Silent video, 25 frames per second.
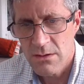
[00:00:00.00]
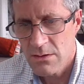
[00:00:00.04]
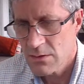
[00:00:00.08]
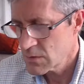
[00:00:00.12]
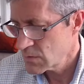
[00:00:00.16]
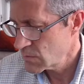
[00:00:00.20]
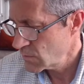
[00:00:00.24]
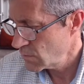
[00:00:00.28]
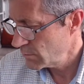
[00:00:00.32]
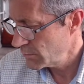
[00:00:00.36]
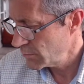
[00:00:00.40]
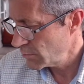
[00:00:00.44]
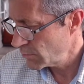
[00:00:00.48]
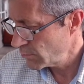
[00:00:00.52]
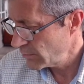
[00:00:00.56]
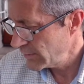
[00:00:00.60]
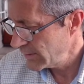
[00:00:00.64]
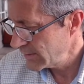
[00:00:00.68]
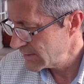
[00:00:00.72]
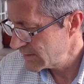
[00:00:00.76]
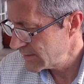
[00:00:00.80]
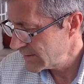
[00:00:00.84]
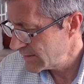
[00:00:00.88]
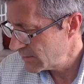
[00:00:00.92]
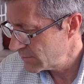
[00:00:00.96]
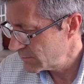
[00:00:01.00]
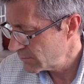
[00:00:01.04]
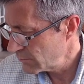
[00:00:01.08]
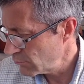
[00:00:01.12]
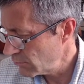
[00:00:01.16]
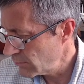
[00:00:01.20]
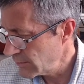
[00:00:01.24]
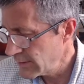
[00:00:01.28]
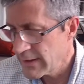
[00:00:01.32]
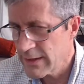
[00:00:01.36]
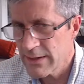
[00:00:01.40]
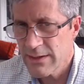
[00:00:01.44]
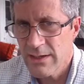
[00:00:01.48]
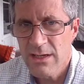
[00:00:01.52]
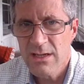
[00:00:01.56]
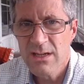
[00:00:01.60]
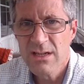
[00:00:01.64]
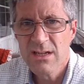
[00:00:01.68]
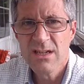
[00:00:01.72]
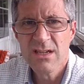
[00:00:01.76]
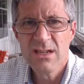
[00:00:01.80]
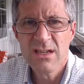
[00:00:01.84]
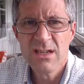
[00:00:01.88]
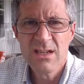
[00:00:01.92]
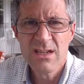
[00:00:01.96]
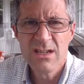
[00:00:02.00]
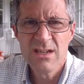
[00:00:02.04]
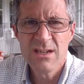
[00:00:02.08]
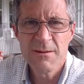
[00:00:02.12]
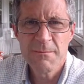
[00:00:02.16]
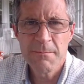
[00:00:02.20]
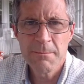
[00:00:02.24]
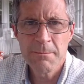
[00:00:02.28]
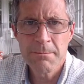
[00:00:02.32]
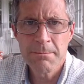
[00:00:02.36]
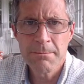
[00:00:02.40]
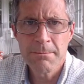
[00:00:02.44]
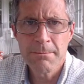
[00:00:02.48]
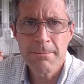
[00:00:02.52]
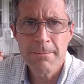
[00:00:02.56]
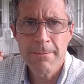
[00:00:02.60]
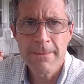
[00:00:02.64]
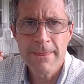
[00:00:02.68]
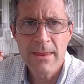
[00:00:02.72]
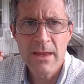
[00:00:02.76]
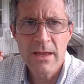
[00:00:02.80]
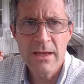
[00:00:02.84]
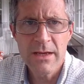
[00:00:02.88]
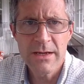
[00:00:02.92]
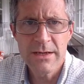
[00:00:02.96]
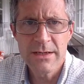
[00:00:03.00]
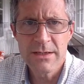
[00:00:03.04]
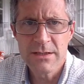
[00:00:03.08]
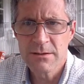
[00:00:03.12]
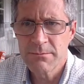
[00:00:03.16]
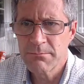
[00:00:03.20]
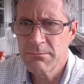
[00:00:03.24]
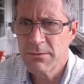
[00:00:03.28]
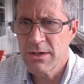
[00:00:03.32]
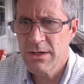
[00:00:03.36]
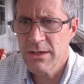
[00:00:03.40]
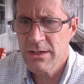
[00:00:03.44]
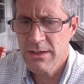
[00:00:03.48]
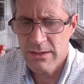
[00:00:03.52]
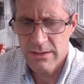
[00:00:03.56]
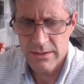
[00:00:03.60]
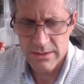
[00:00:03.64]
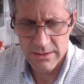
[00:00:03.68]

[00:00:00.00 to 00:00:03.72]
So I'm going to write down lead as my,